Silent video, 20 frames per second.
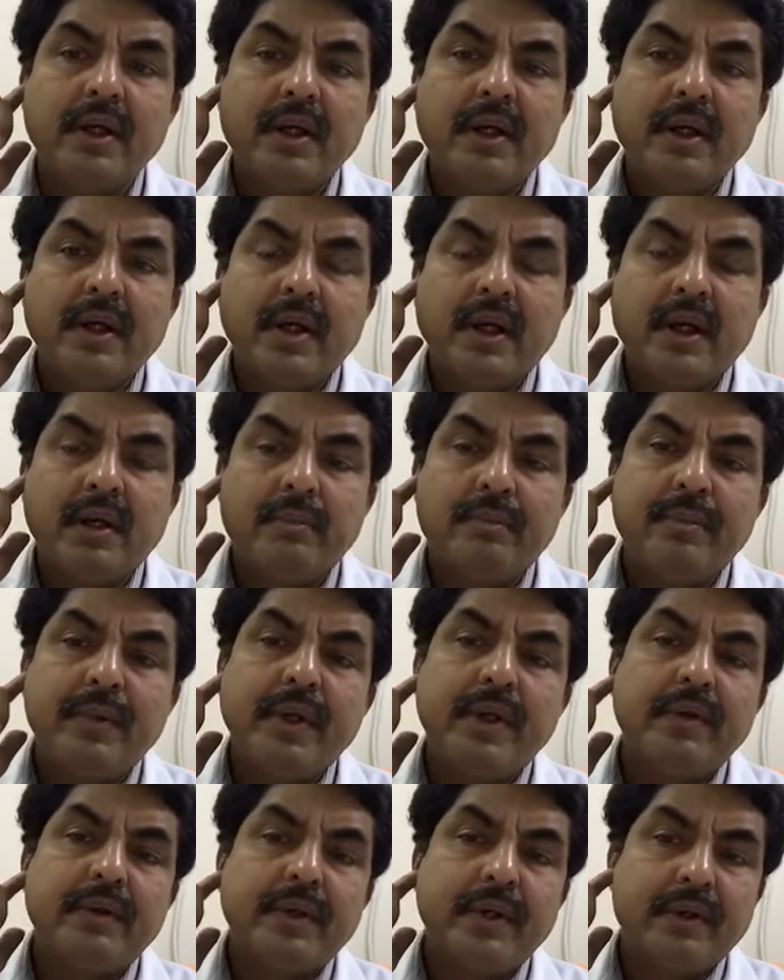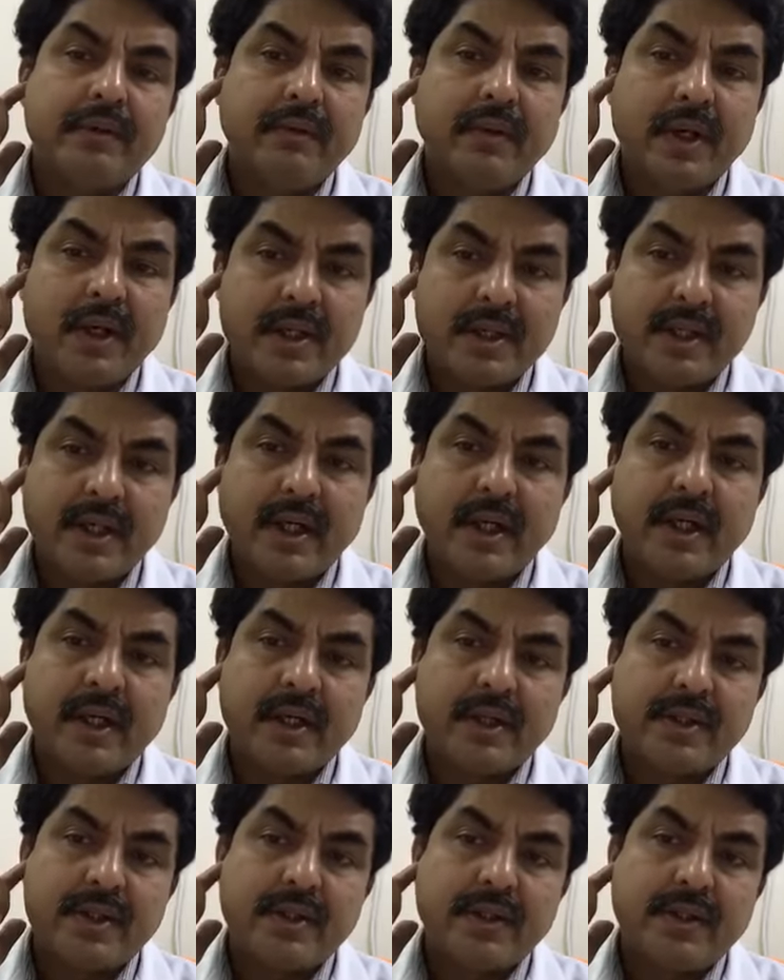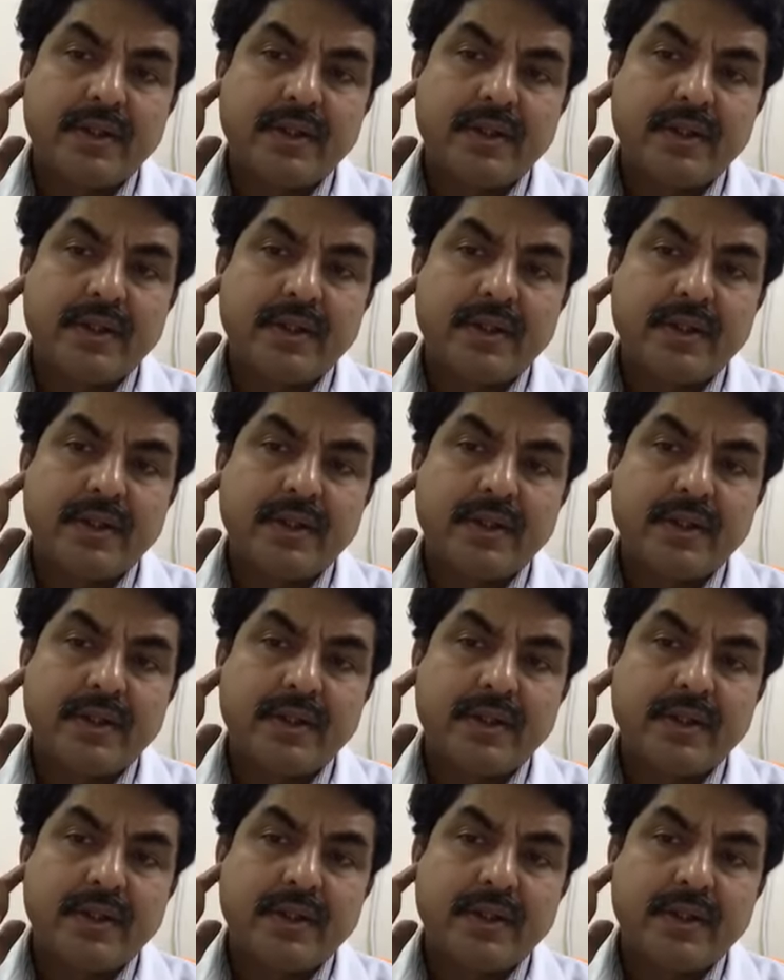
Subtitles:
preauricular sinus.